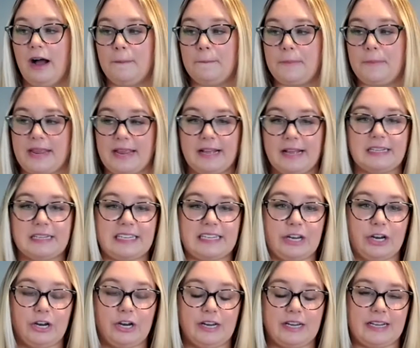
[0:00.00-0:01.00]
Being
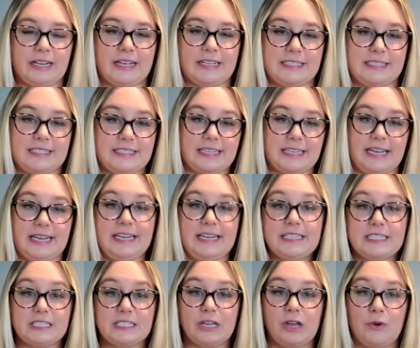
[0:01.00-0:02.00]
clear and
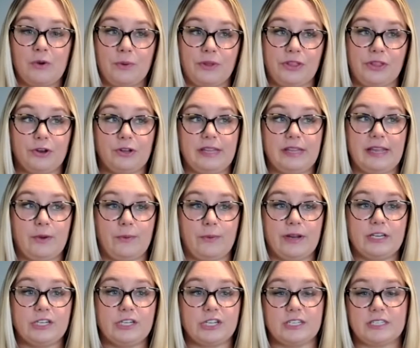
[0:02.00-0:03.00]
concise with your
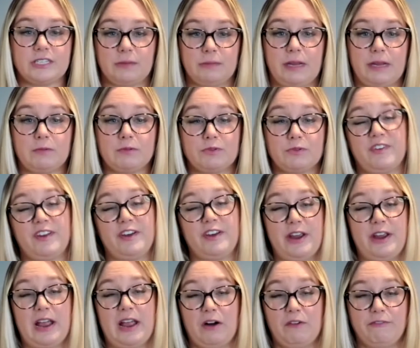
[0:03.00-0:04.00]
language is sometimes
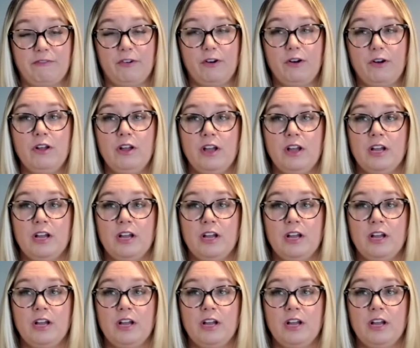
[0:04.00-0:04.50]
very helpful